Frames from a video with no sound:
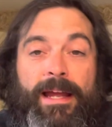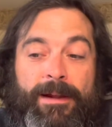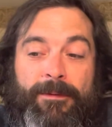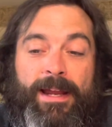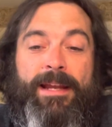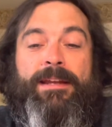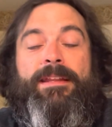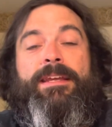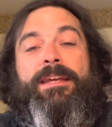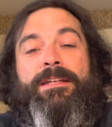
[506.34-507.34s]
Ran in
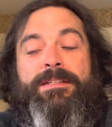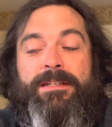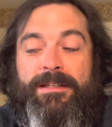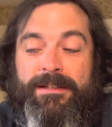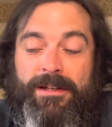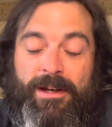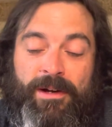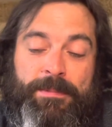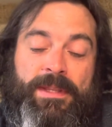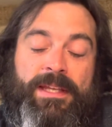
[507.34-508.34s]
the kitchen,
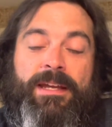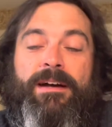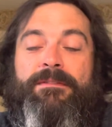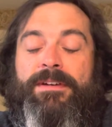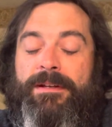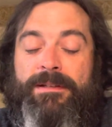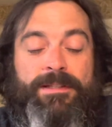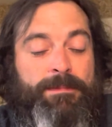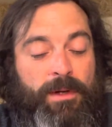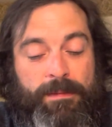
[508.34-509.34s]
opened the oven,
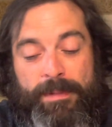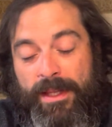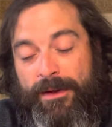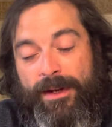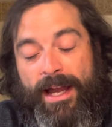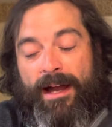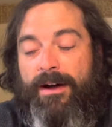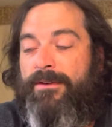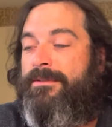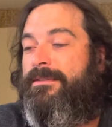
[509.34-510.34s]
smoke billowed out,